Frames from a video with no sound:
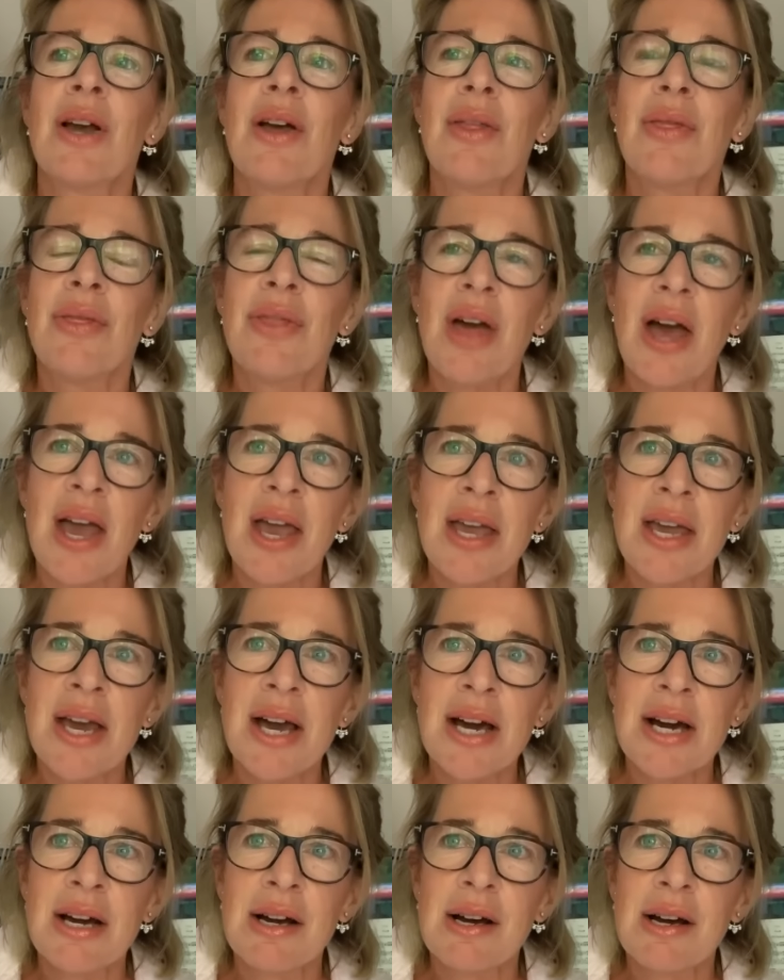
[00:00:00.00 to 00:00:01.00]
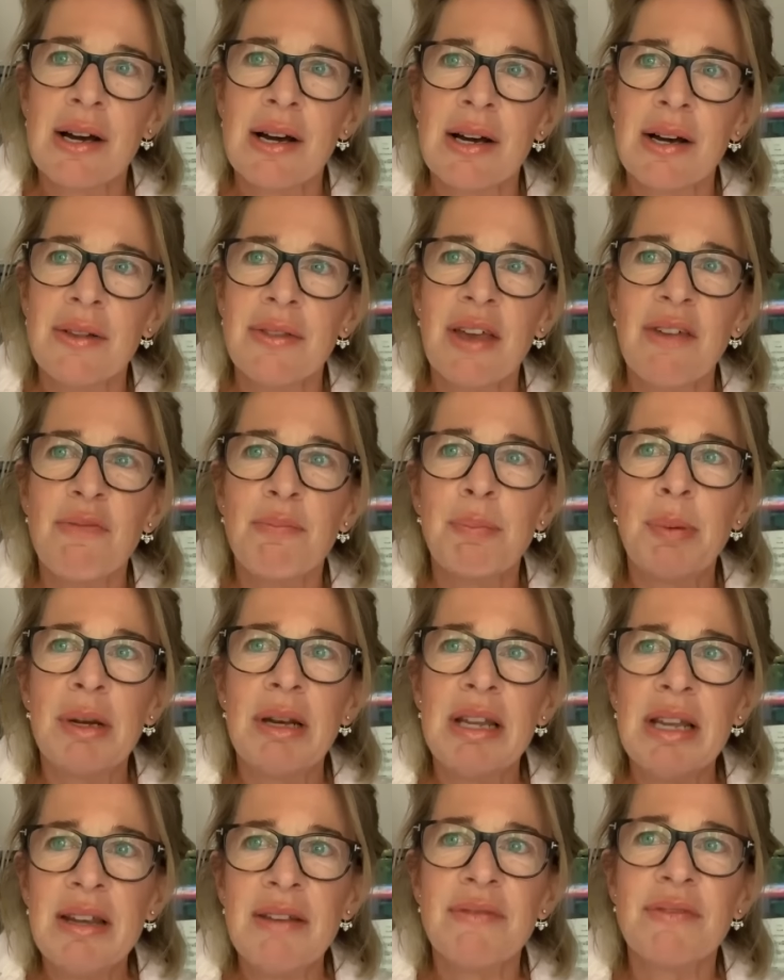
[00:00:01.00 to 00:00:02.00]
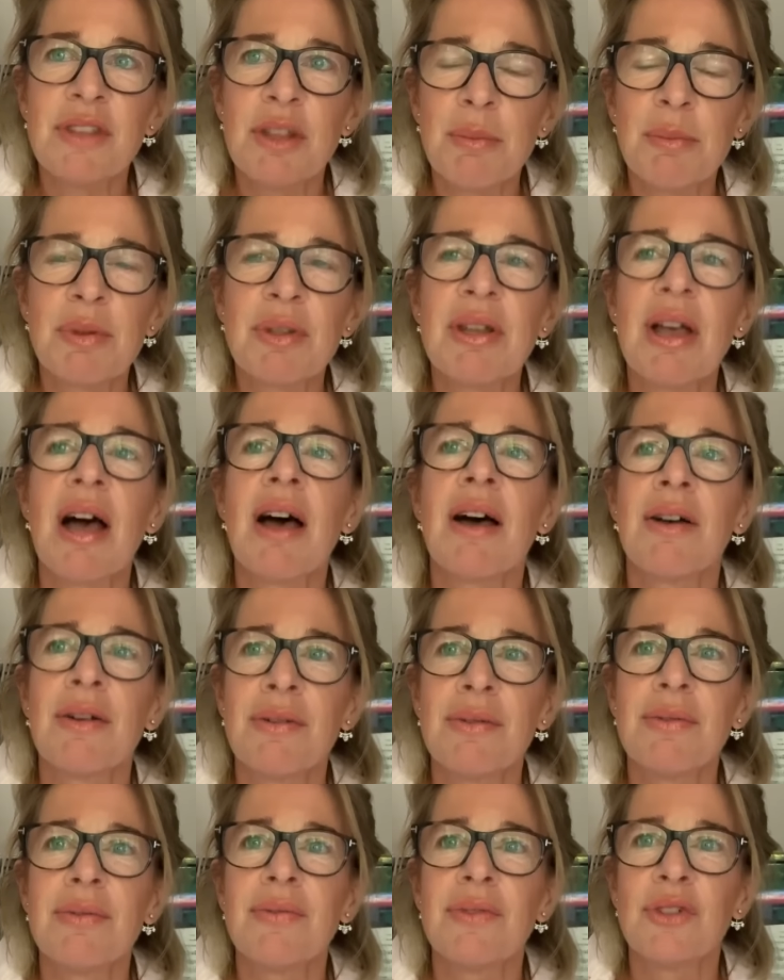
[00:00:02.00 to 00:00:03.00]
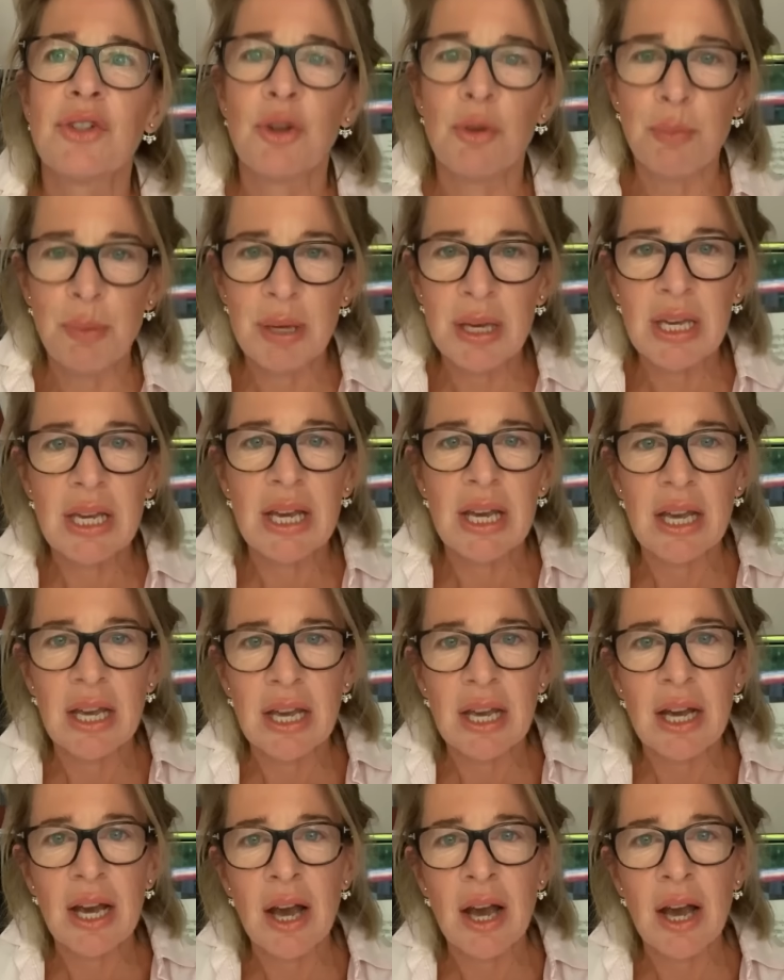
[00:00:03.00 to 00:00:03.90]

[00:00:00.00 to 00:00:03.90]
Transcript: they've believed themselves to be,